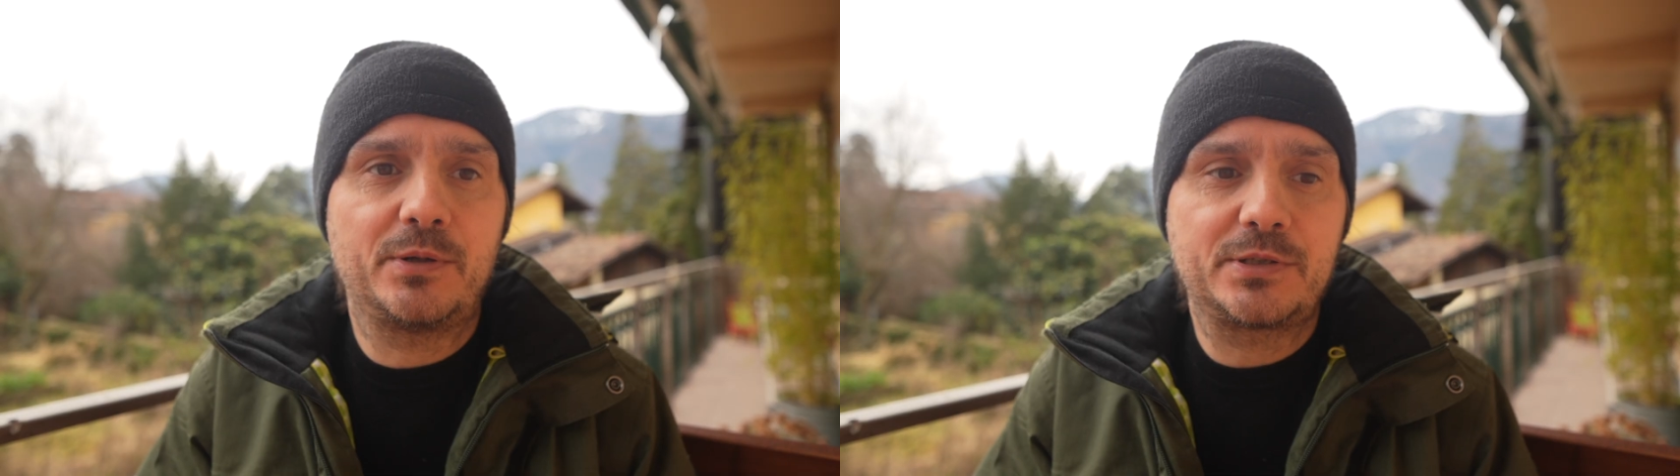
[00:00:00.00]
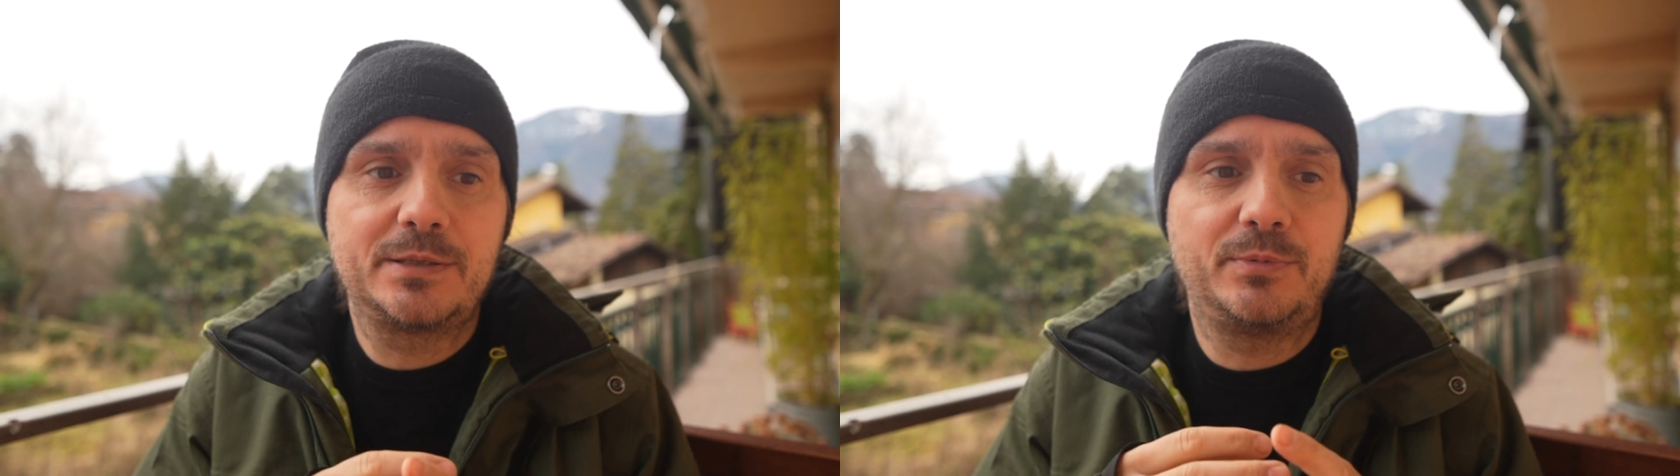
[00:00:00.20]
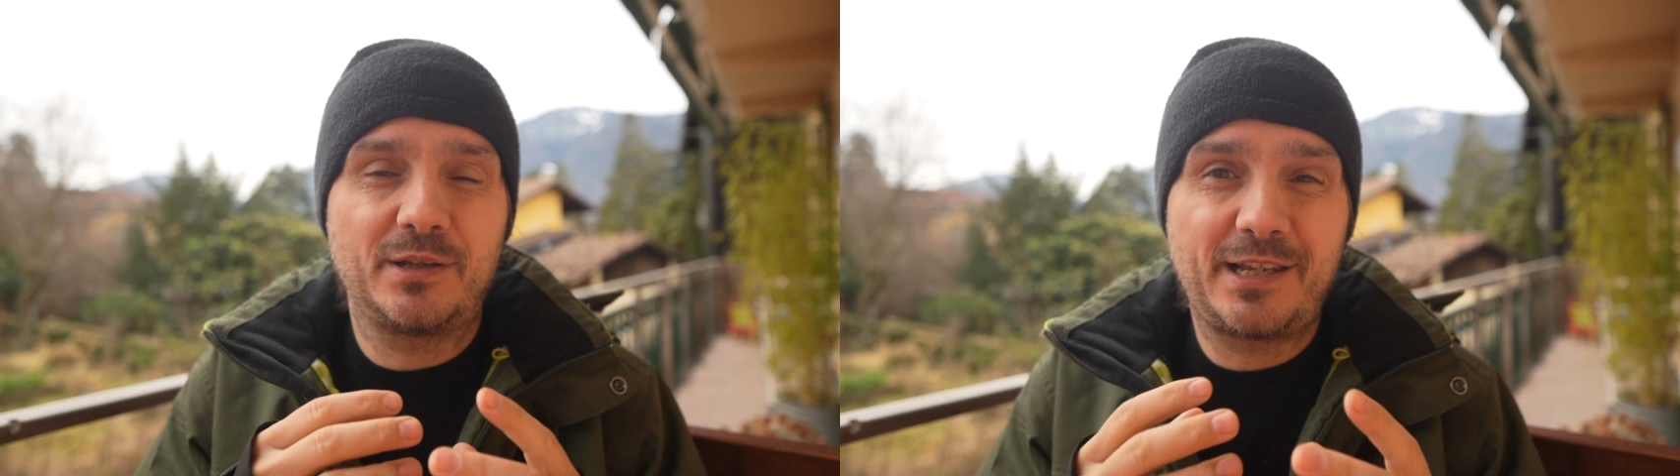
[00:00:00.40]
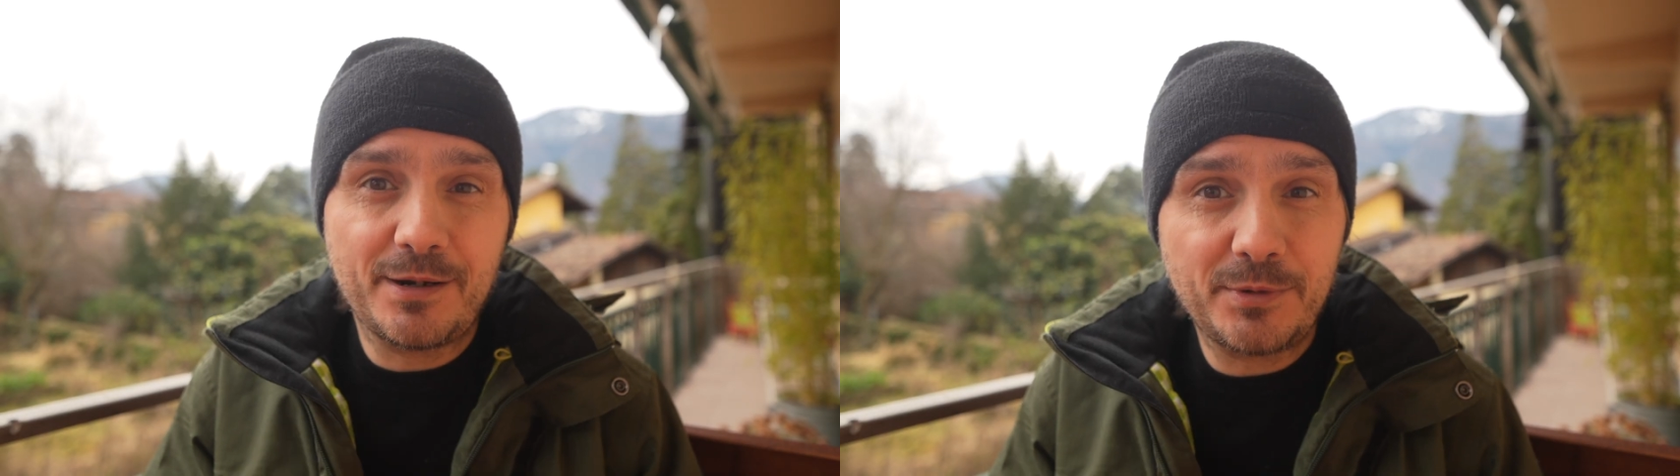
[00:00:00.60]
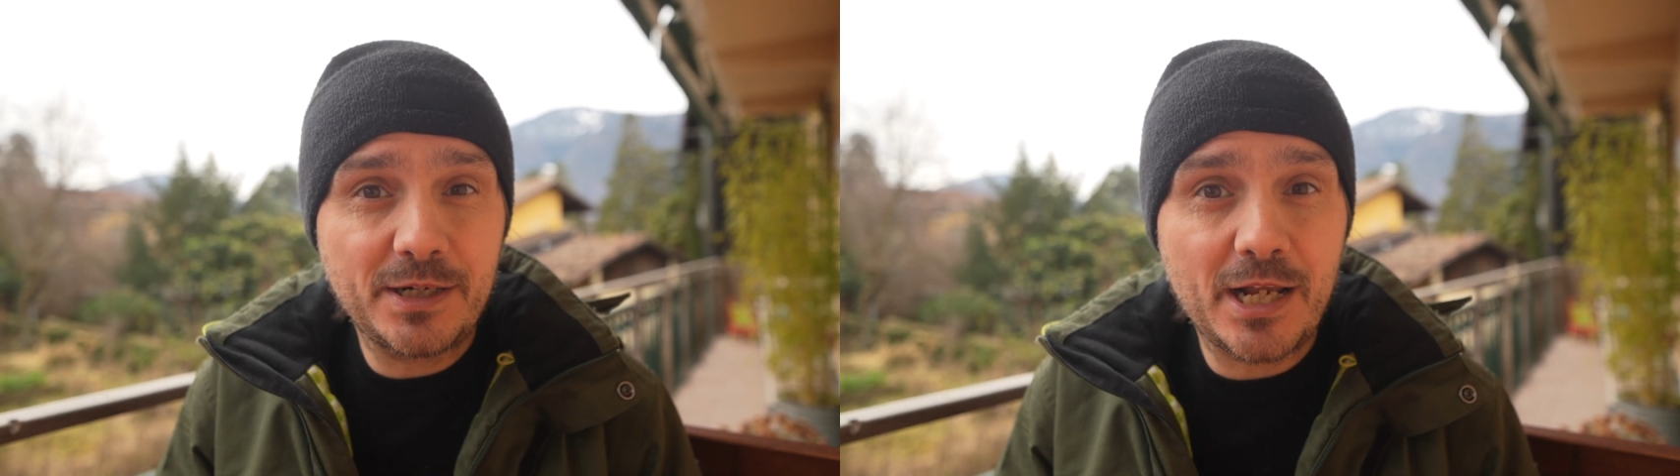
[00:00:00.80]
possible
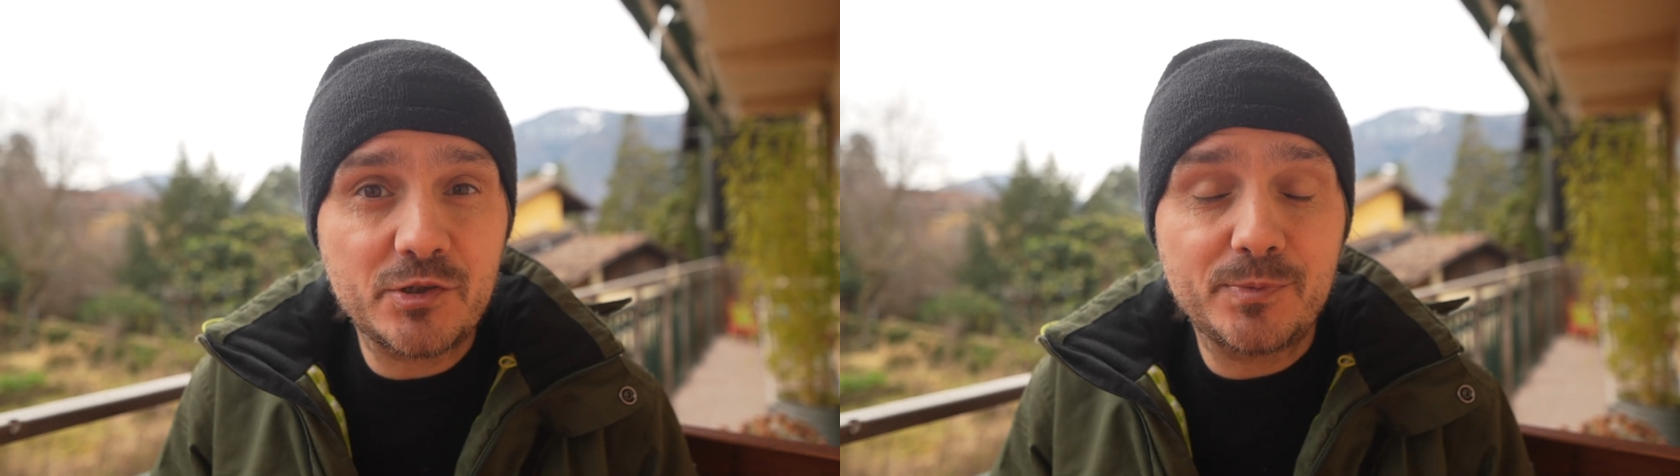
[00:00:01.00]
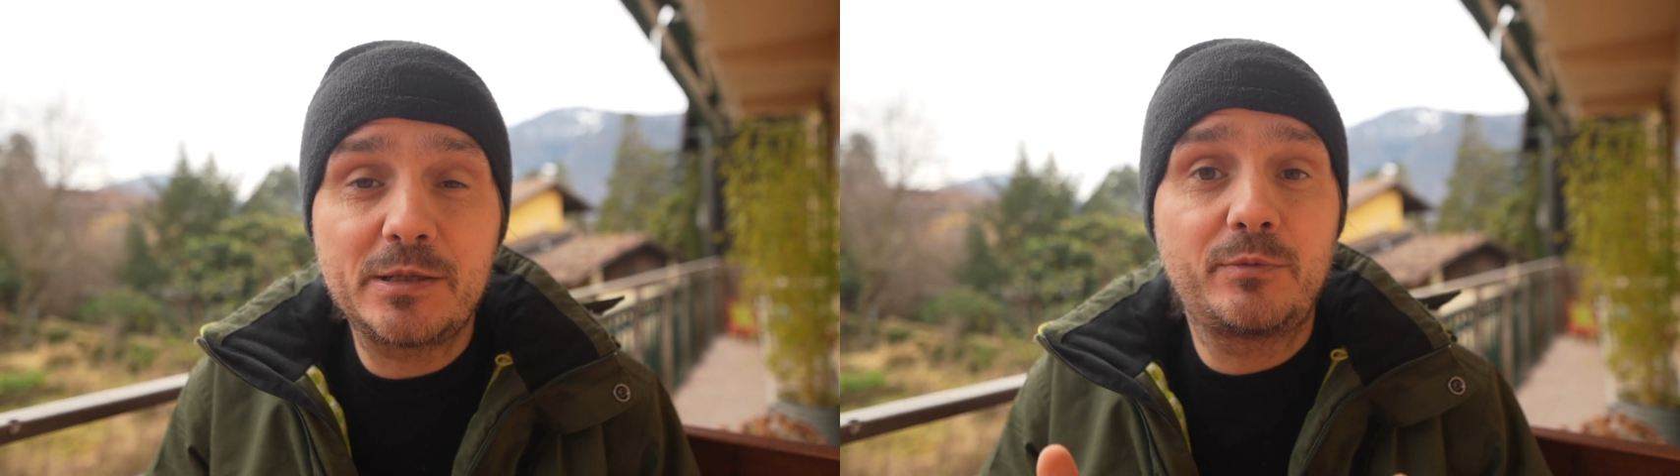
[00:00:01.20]
camera announcements.